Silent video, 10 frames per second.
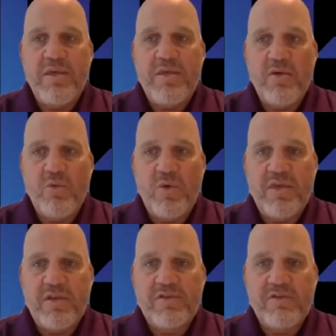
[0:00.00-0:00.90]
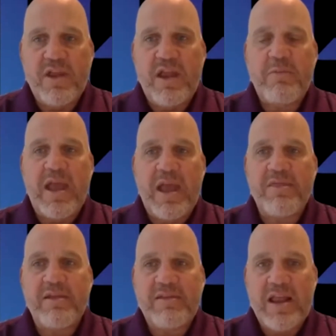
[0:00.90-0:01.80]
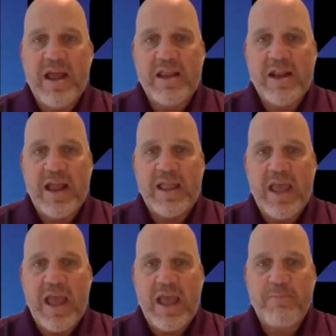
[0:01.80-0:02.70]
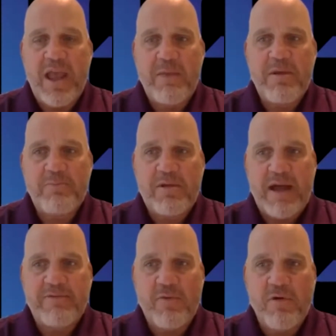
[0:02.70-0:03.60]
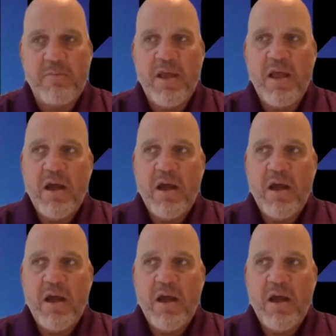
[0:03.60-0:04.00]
With Extreme and the 1099K payment platform,